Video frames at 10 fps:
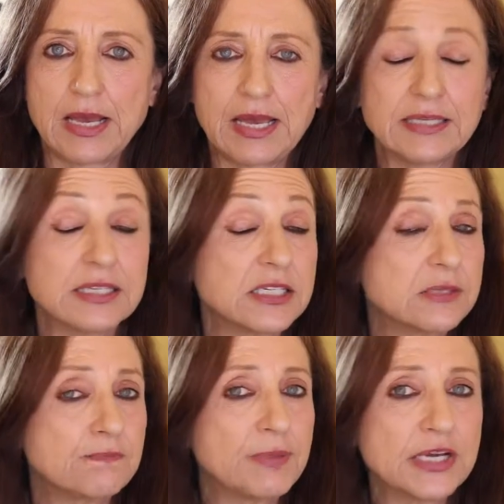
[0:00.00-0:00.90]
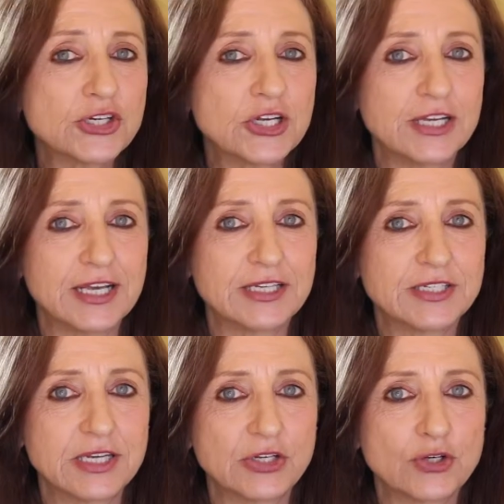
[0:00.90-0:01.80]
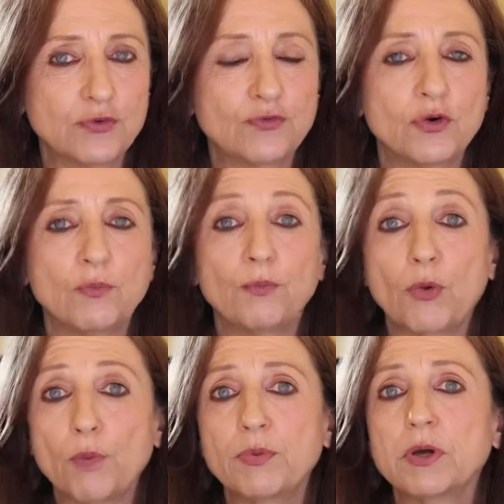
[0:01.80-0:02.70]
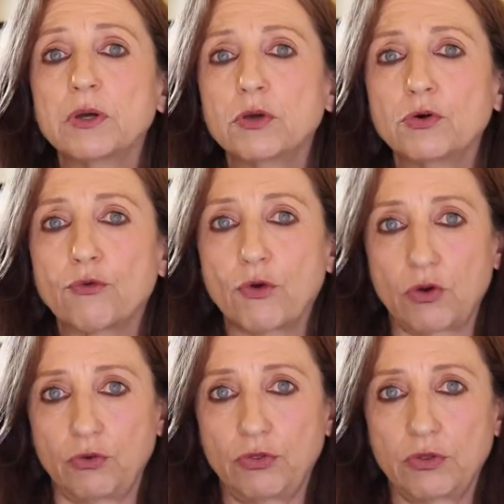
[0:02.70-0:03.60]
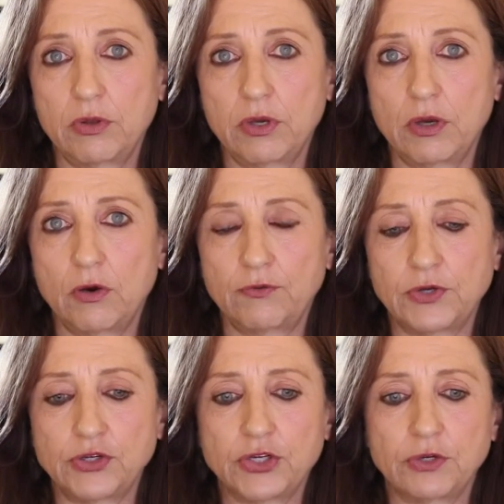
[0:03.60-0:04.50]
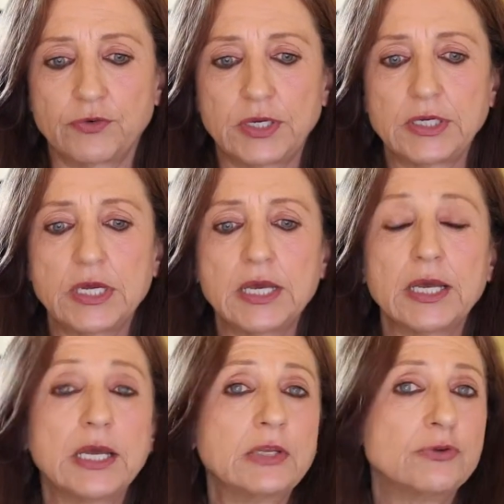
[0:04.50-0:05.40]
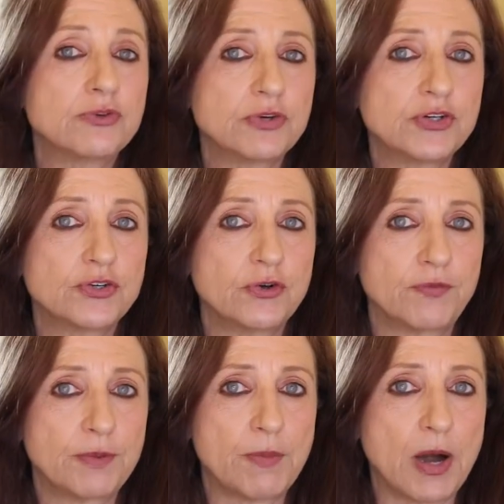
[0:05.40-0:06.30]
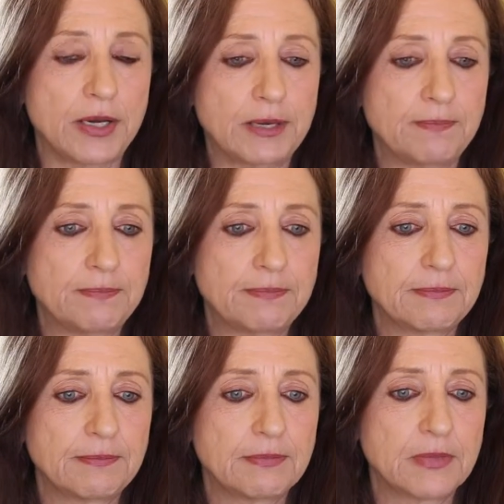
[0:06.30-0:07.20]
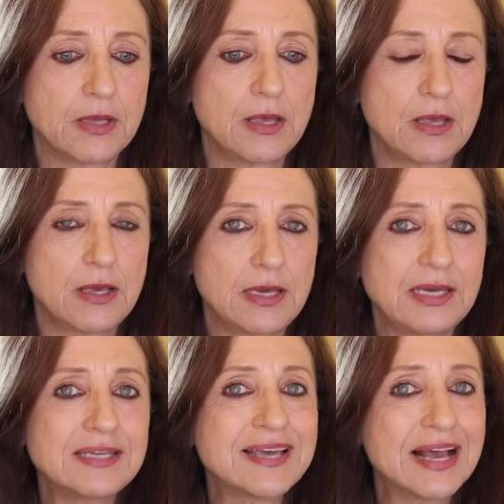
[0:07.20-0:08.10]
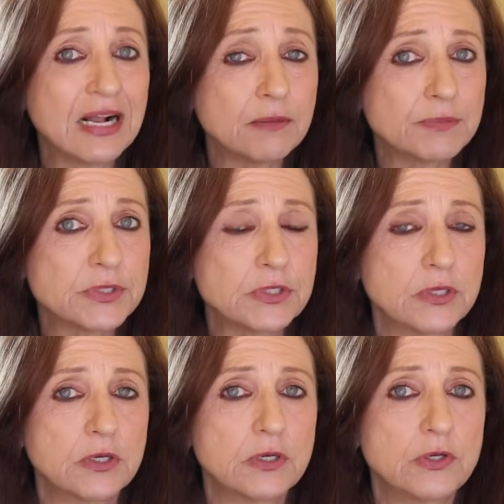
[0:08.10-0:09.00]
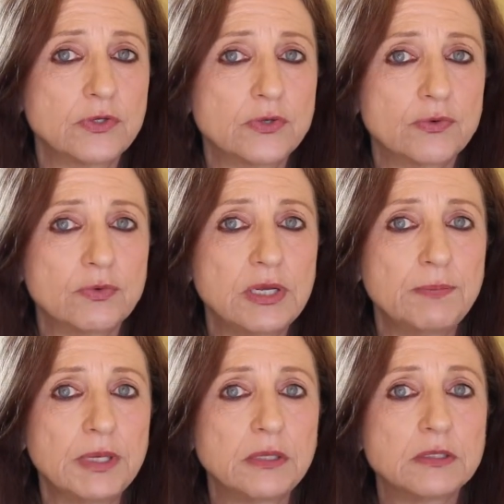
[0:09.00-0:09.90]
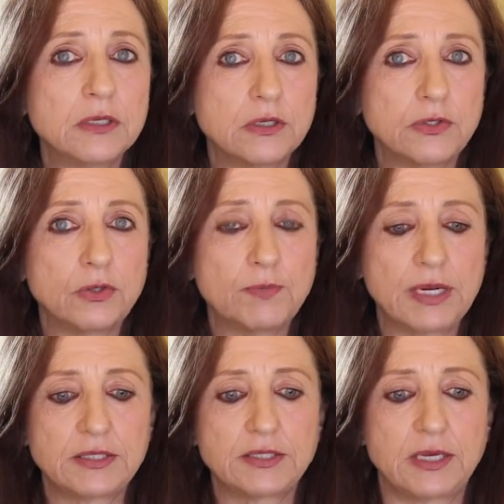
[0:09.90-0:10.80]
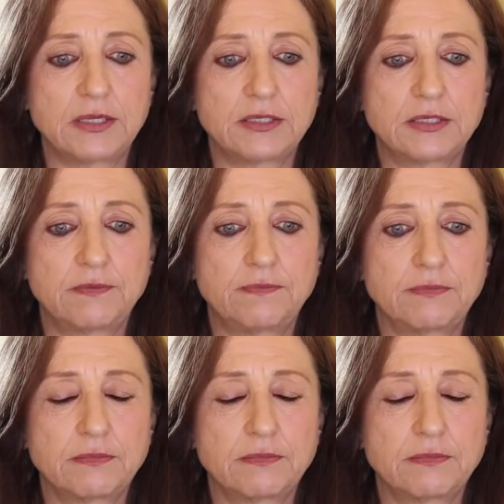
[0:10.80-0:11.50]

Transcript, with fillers: It's especially essential for proper growth of your children and nutrition of the body. It helps to rebuild new blood cells.